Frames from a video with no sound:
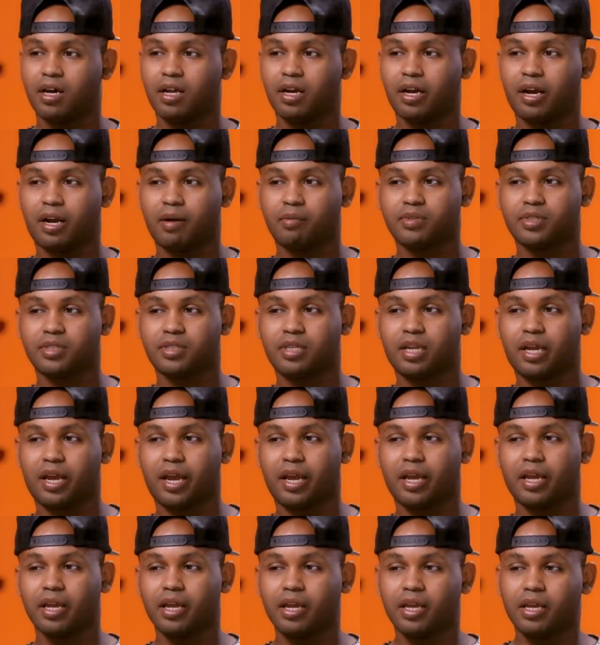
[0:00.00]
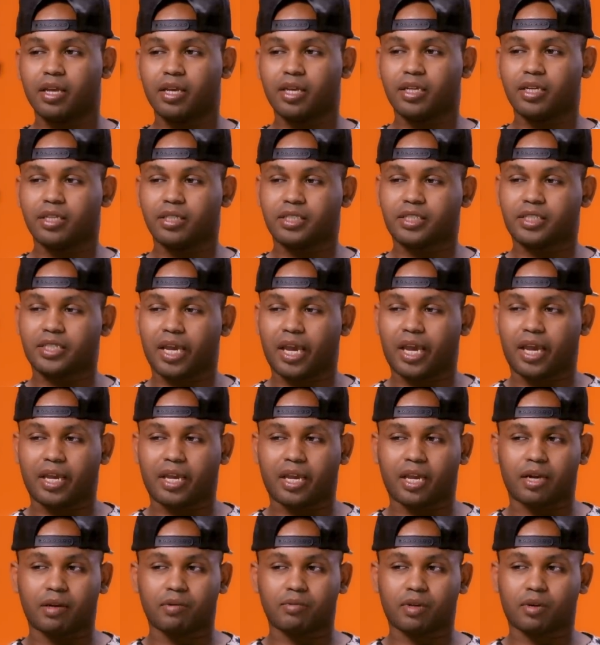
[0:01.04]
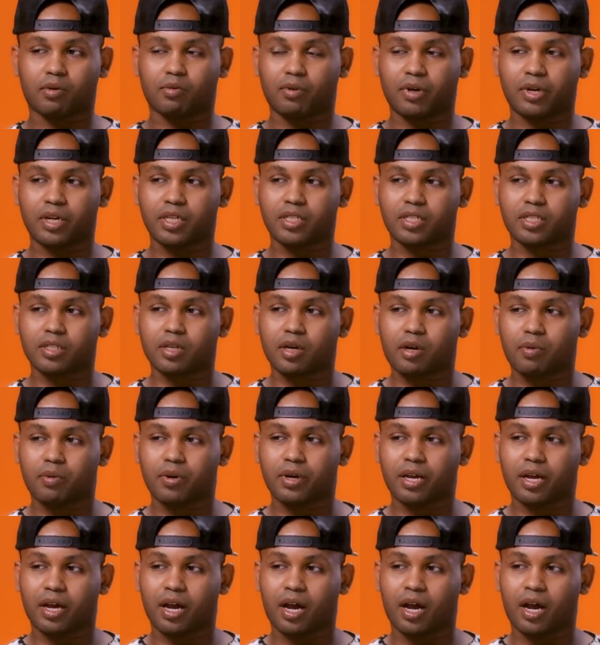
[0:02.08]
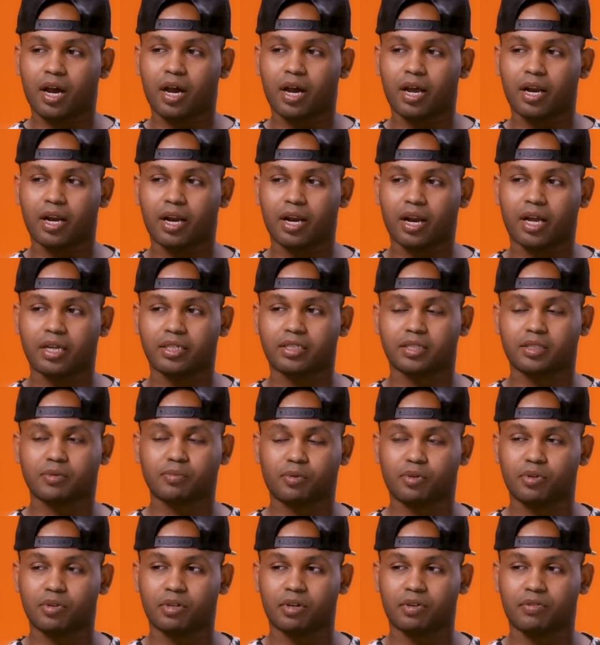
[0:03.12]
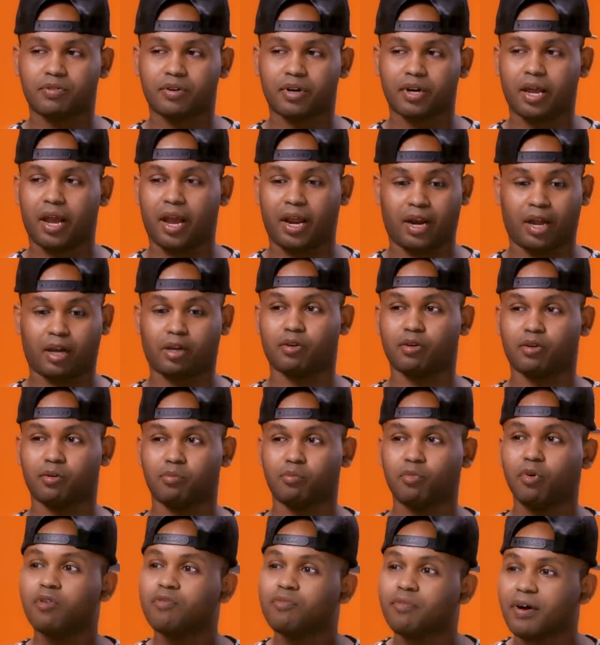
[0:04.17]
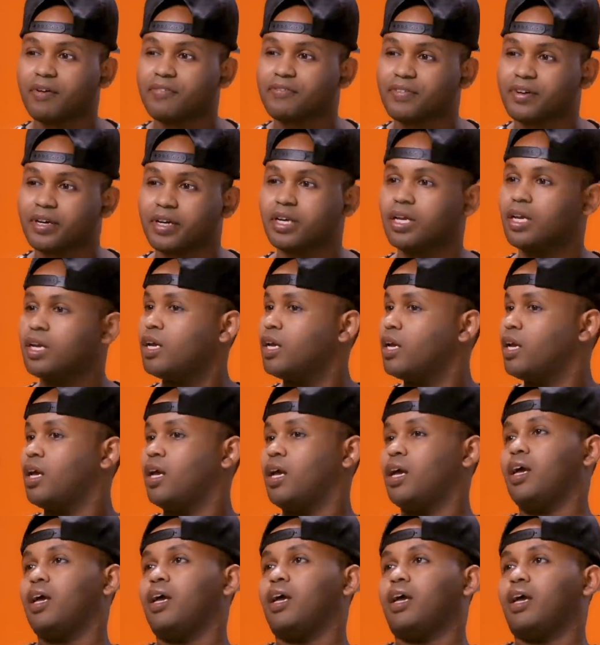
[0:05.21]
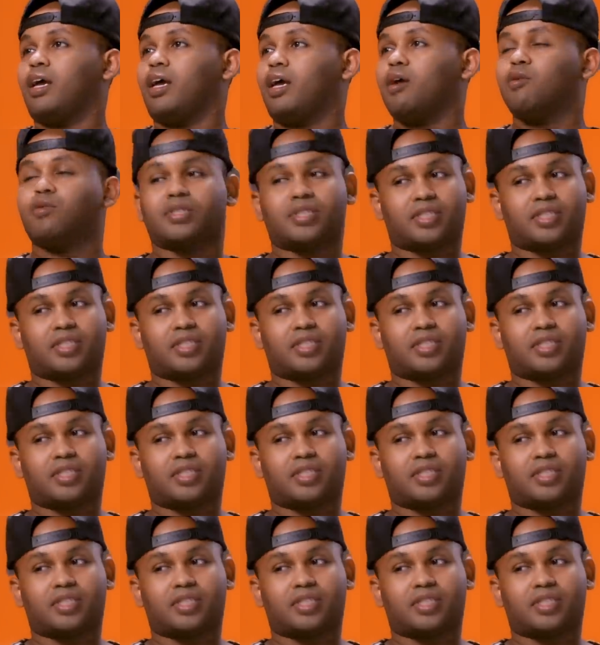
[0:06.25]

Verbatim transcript: and I'm just like, shaking. I was like, what is going on? And I just pulled over and I couldn't move my foot. It was